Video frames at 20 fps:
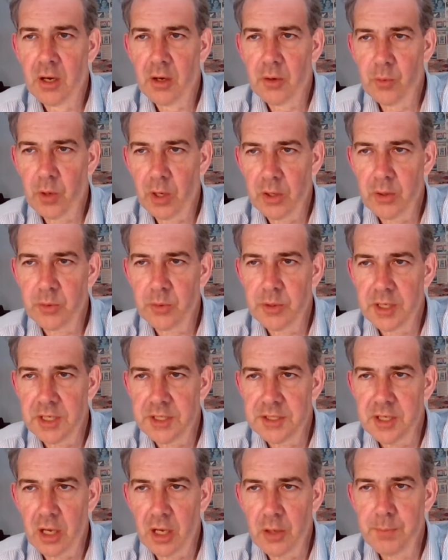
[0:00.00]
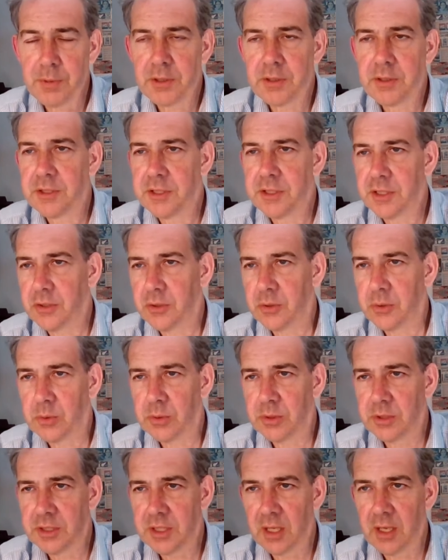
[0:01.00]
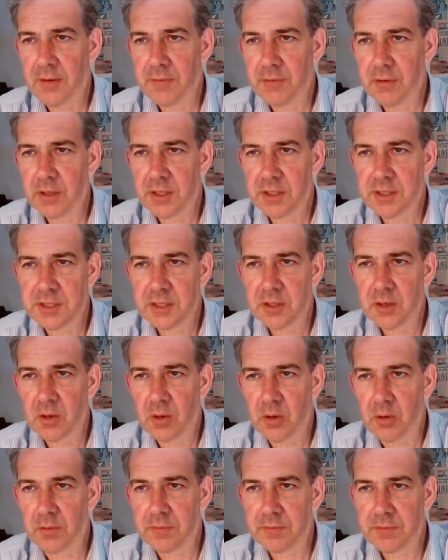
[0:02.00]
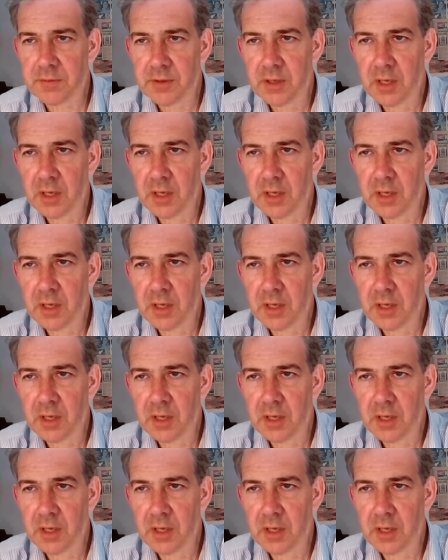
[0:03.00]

Road is open to deliveries of